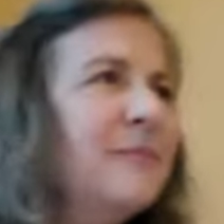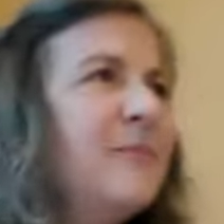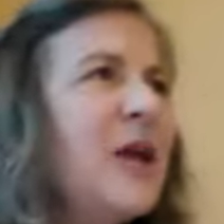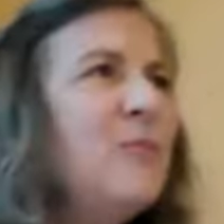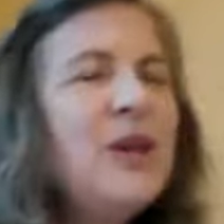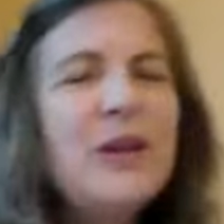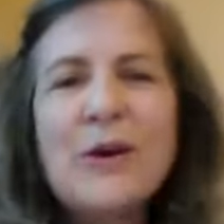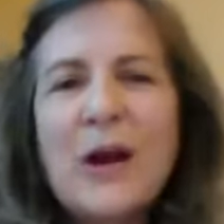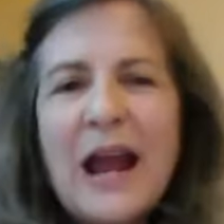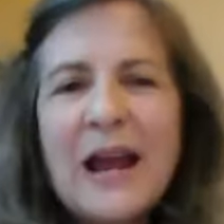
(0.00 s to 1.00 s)
Maybe
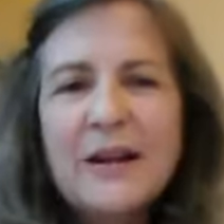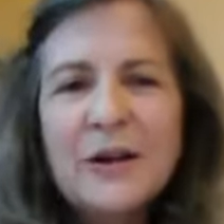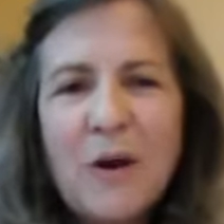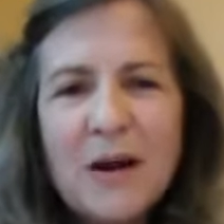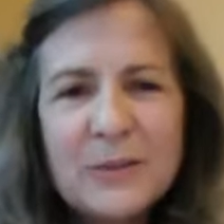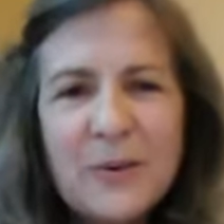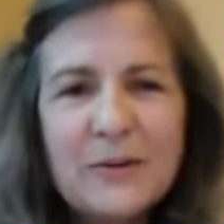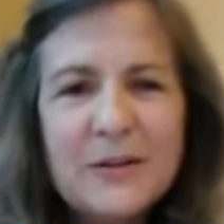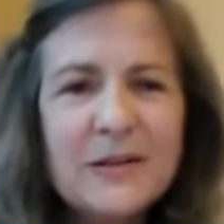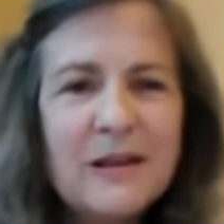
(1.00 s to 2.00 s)
you're at a
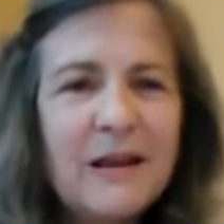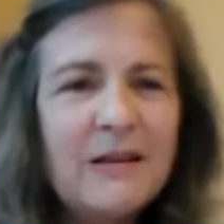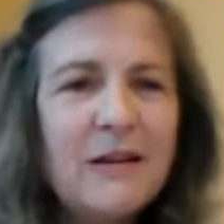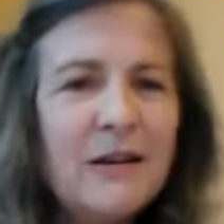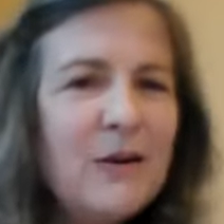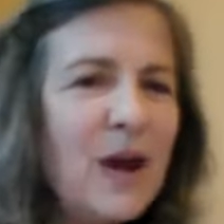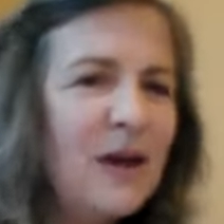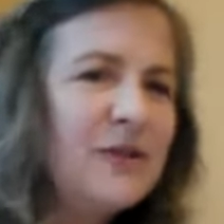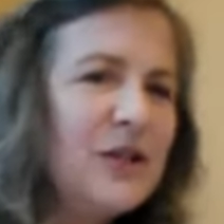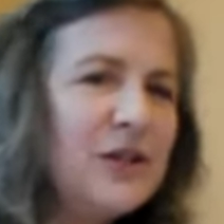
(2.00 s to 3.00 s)
crossroads and you
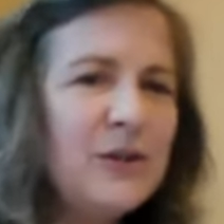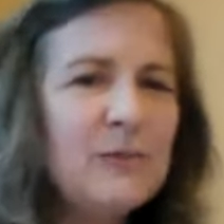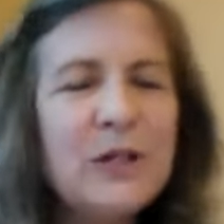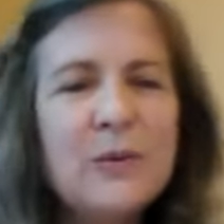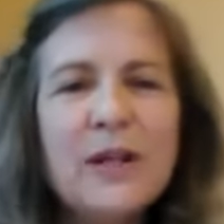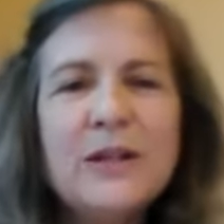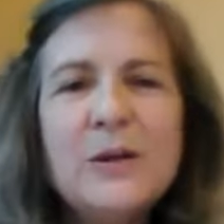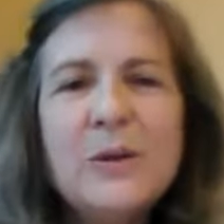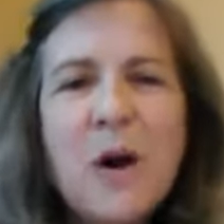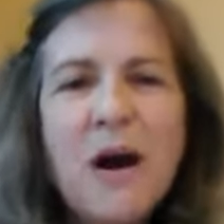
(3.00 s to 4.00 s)
have to choose between
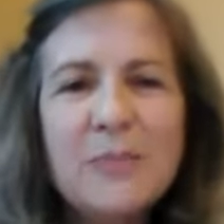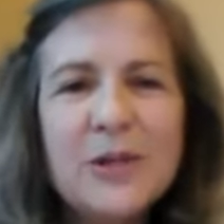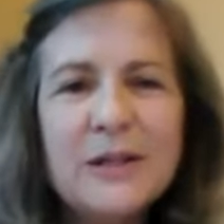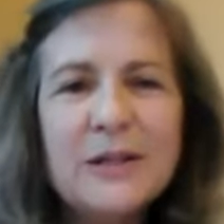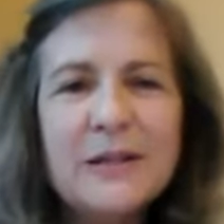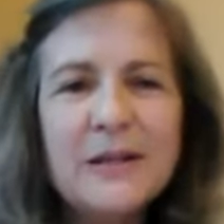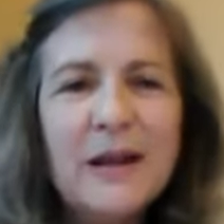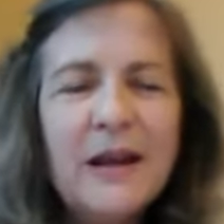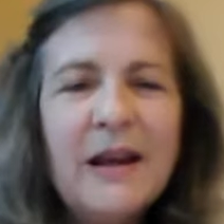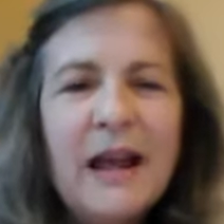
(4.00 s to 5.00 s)
two options
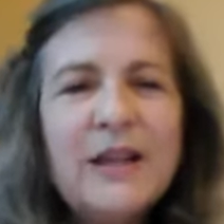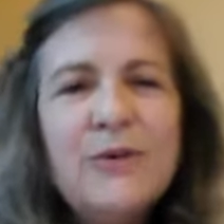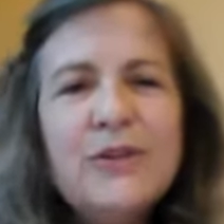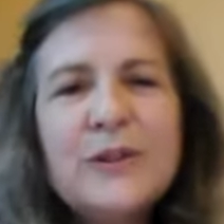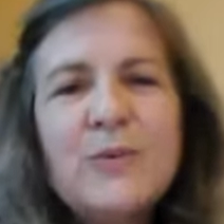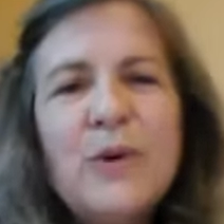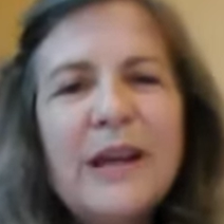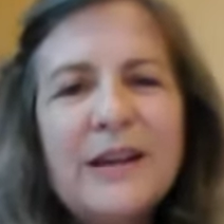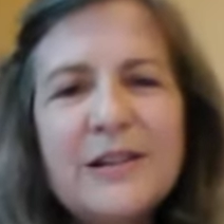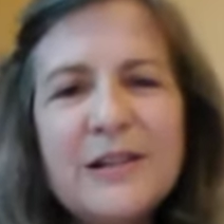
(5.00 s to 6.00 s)
and you just
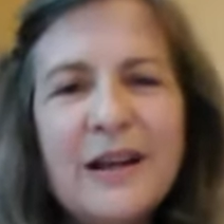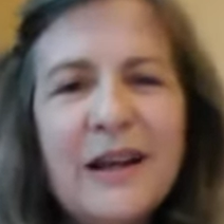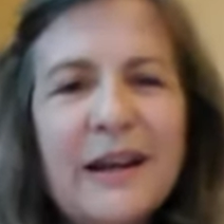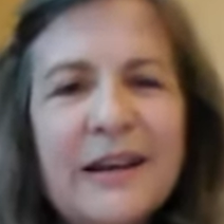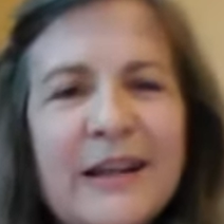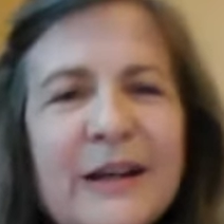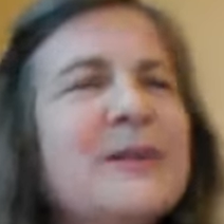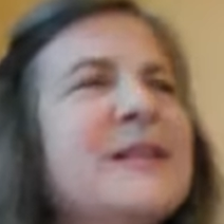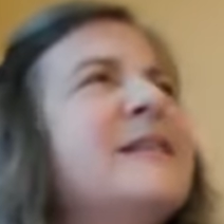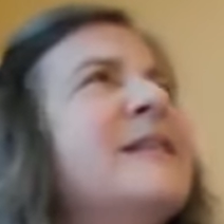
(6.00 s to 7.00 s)
wish there
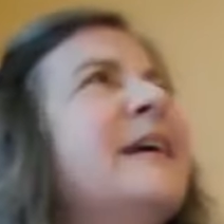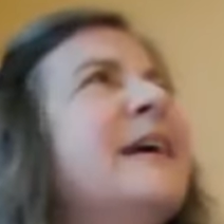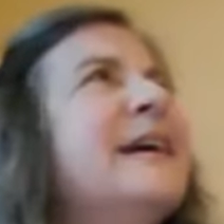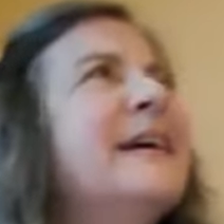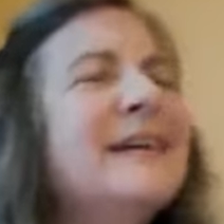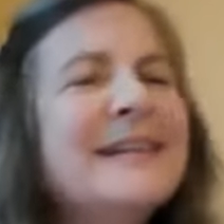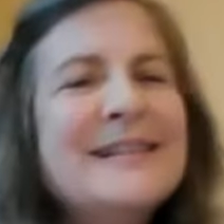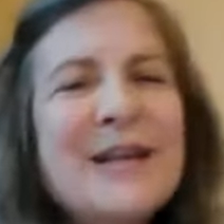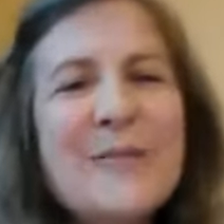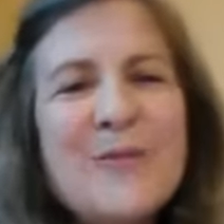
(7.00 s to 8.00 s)
was
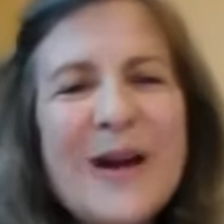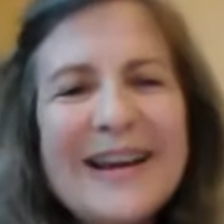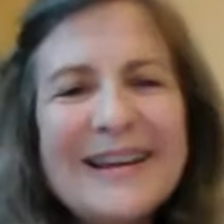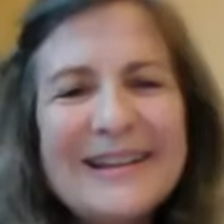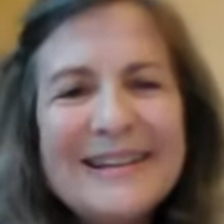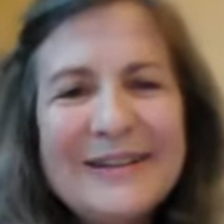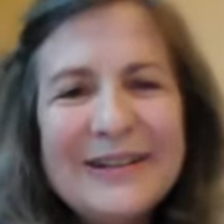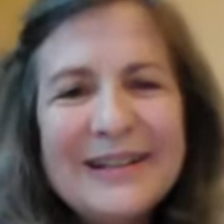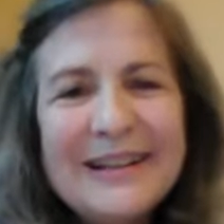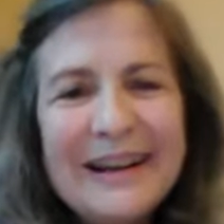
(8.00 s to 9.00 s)
some way you
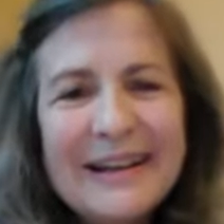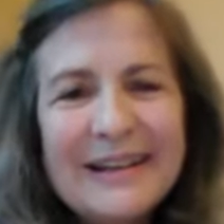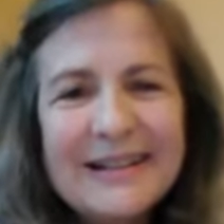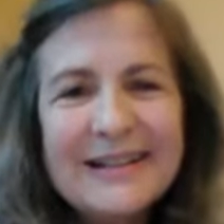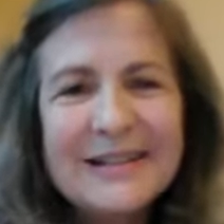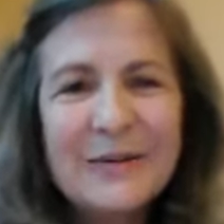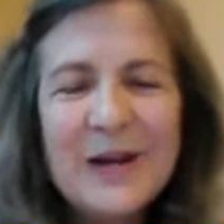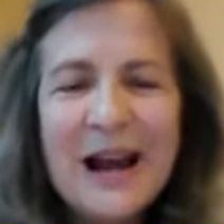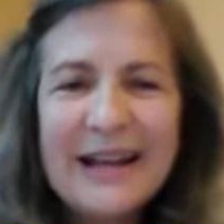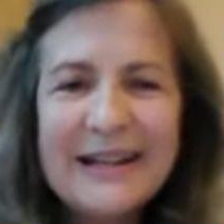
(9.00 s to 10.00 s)
could get some
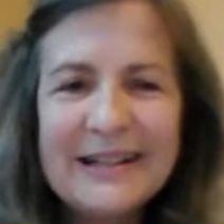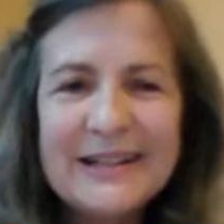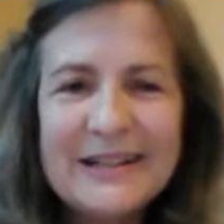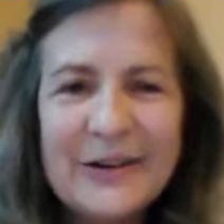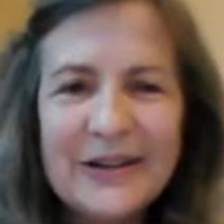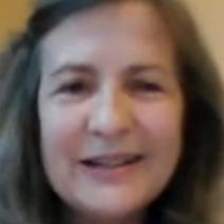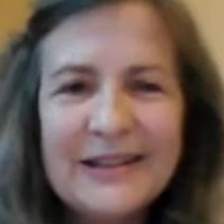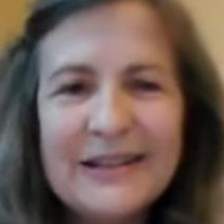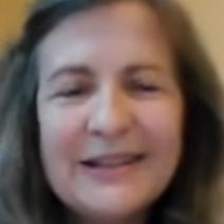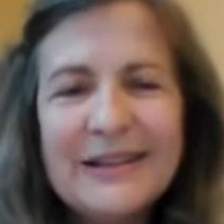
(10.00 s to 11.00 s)
guidance
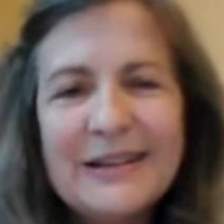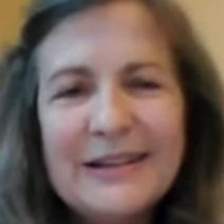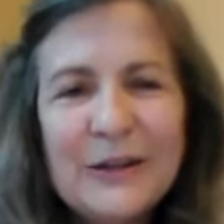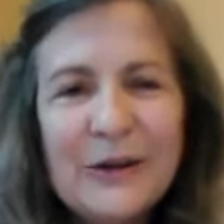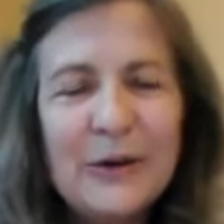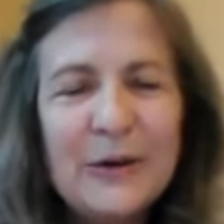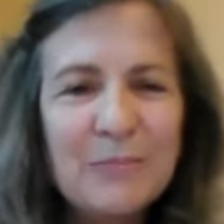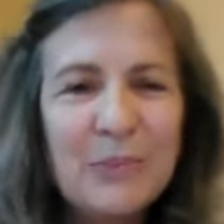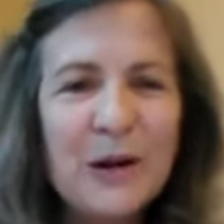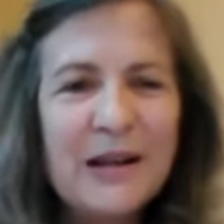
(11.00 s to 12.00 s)
on your
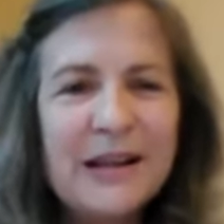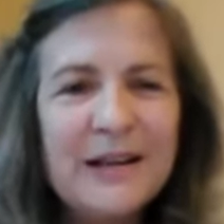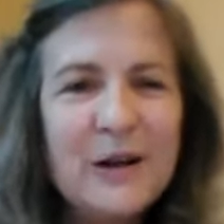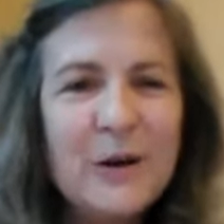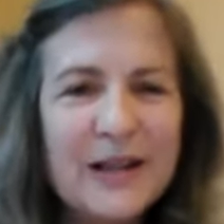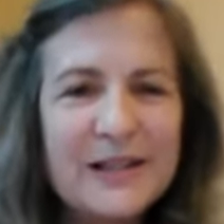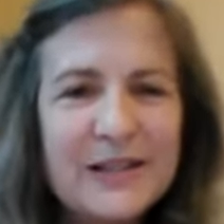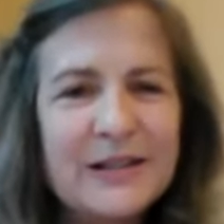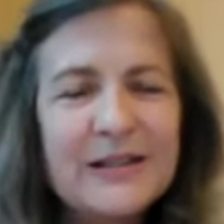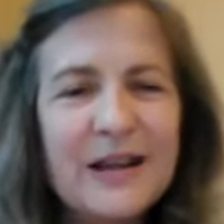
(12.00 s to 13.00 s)
burning
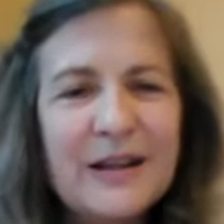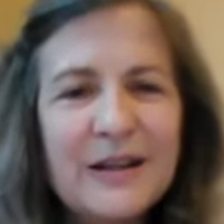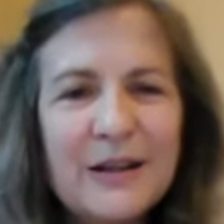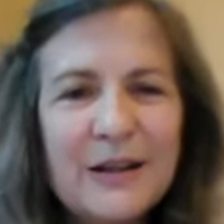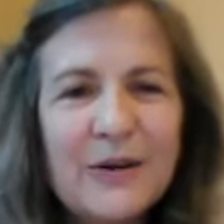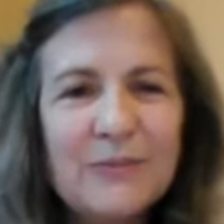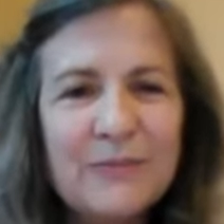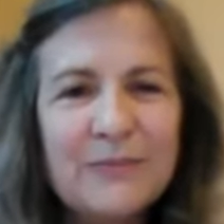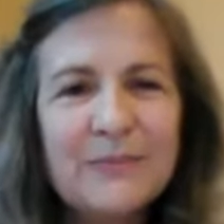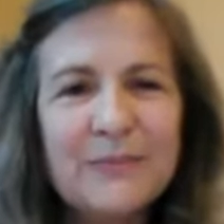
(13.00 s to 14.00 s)
questions that are
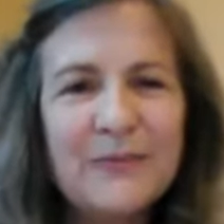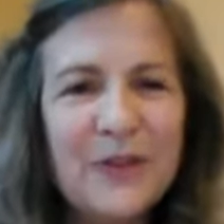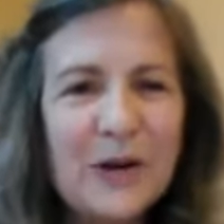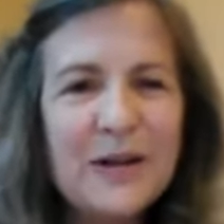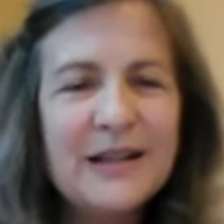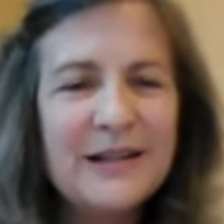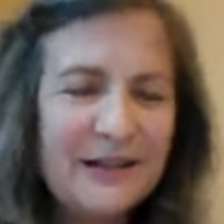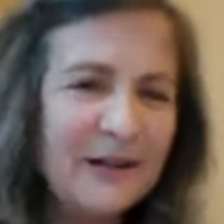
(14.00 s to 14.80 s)
very